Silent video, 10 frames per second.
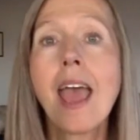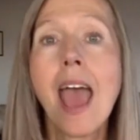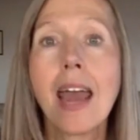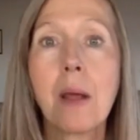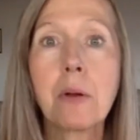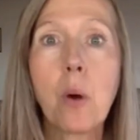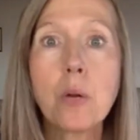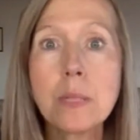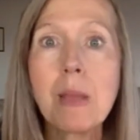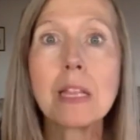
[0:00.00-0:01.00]
And I would
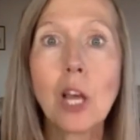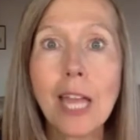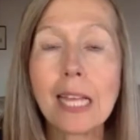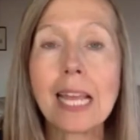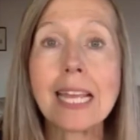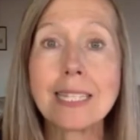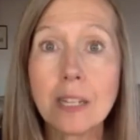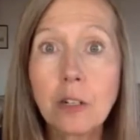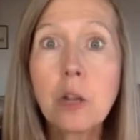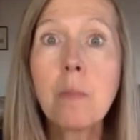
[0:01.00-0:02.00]
always be looking like, is there
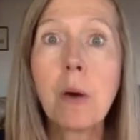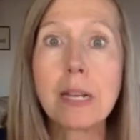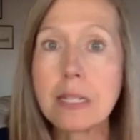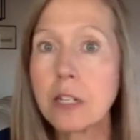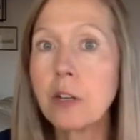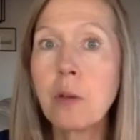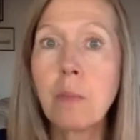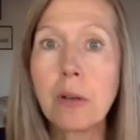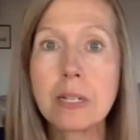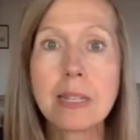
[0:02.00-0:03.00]
a new book? Is there a new
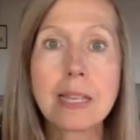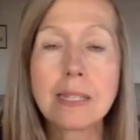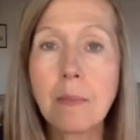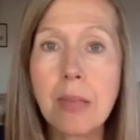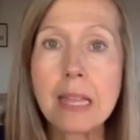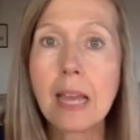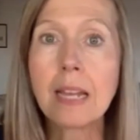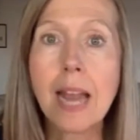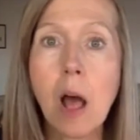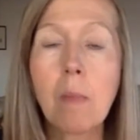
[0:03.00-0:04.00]
book, that something that could
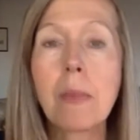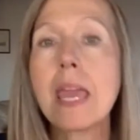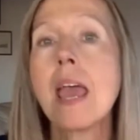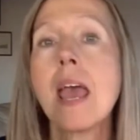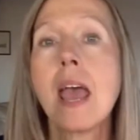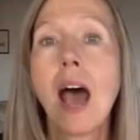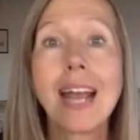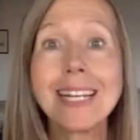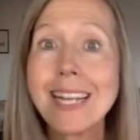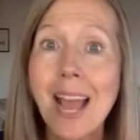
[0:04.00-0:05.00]
help me? I
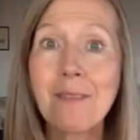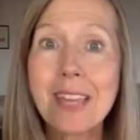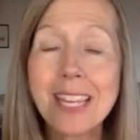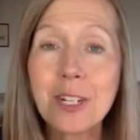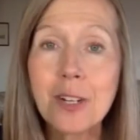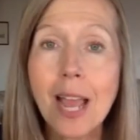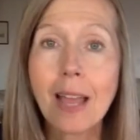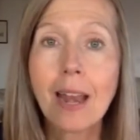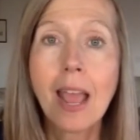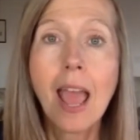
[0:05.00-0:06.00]
didn't have the internet.
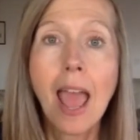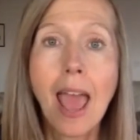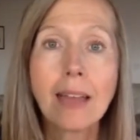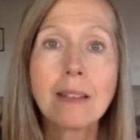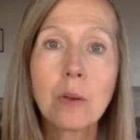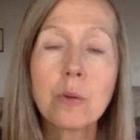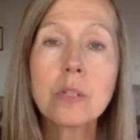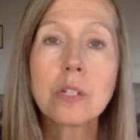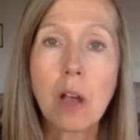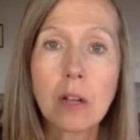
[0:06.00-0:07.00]
And those
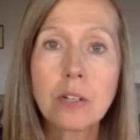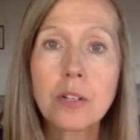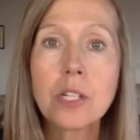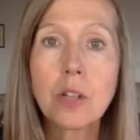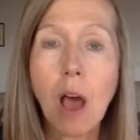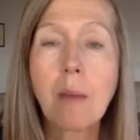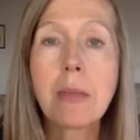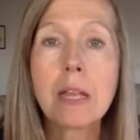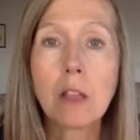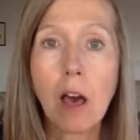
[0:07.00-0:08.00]
doctors taught me
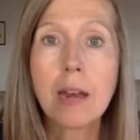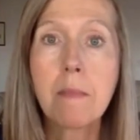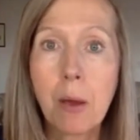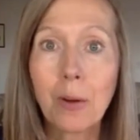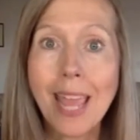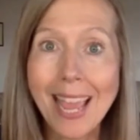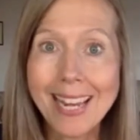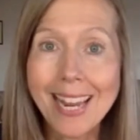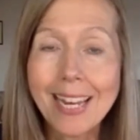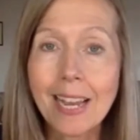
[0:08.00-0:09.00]
a lot about
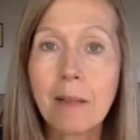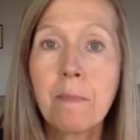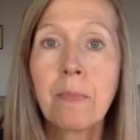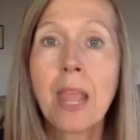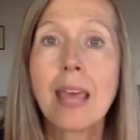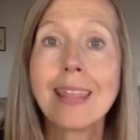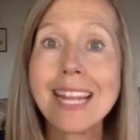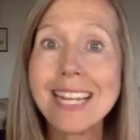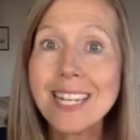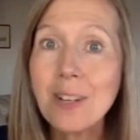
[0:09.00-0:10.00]
Candida. They
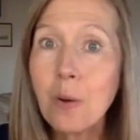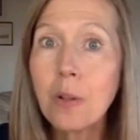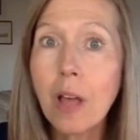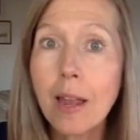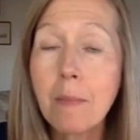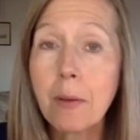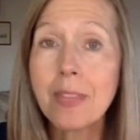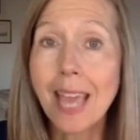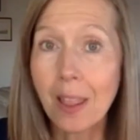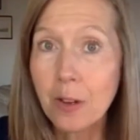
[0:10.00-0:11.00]
didn't know a lot about
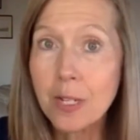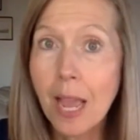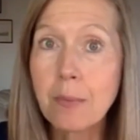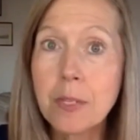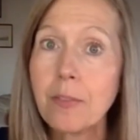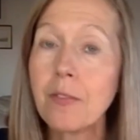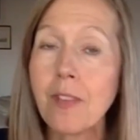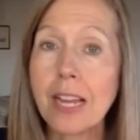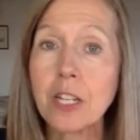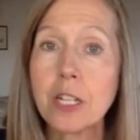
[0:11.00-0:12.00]
the other types of
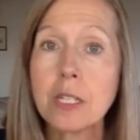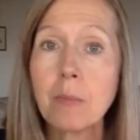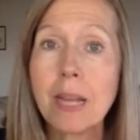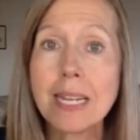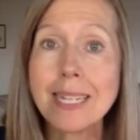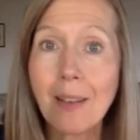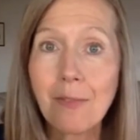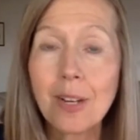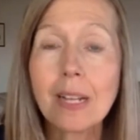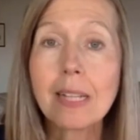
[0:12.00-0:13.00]
infections, but
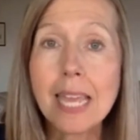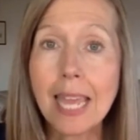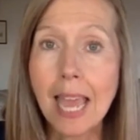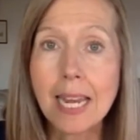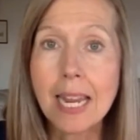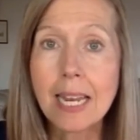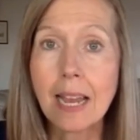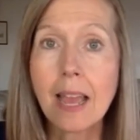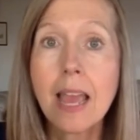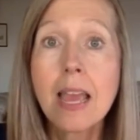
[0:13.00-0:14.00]
definitely
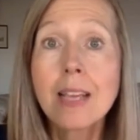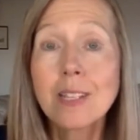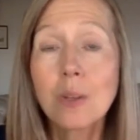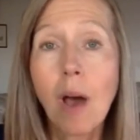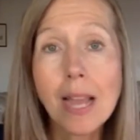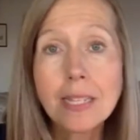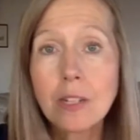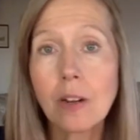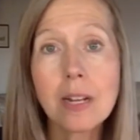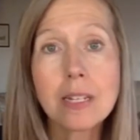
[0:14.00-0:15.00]
Candida. So I
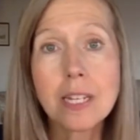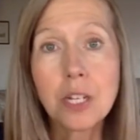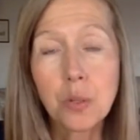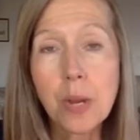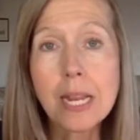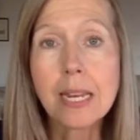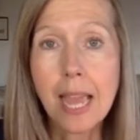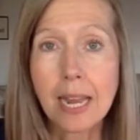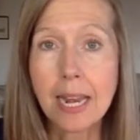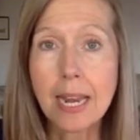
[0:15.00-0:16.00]
started to treat
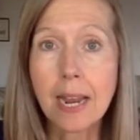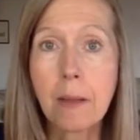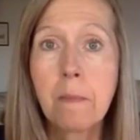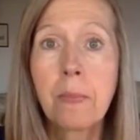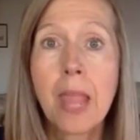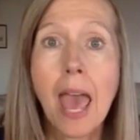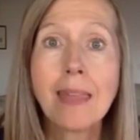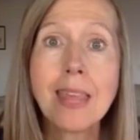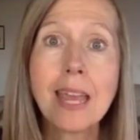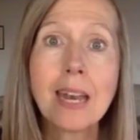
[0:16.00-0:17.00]
Candida.
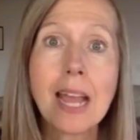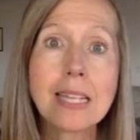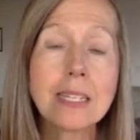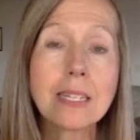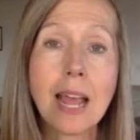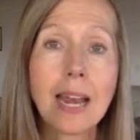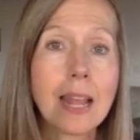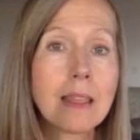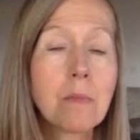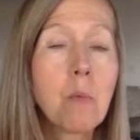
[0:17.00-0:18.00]
And then
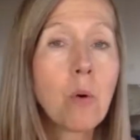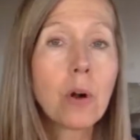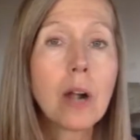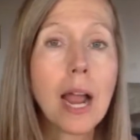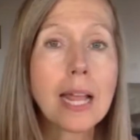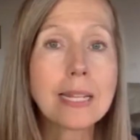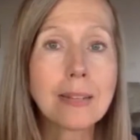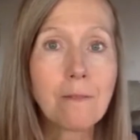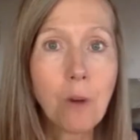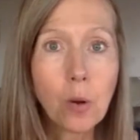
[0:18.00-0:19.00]
the more I
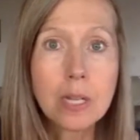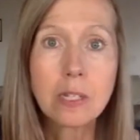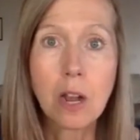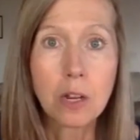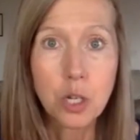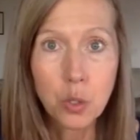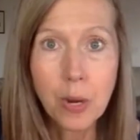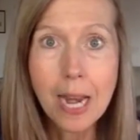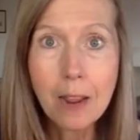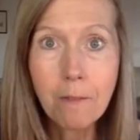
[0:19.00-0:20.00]
focused on
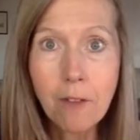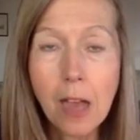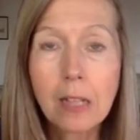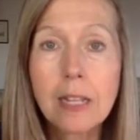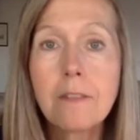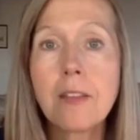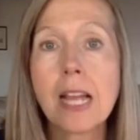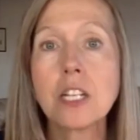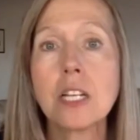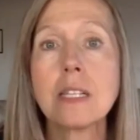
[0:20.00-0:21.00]
treating fungal
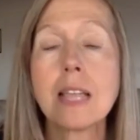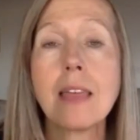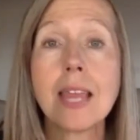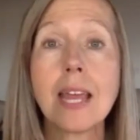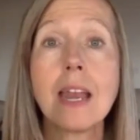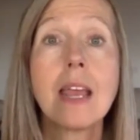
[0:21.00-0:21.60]
infections and then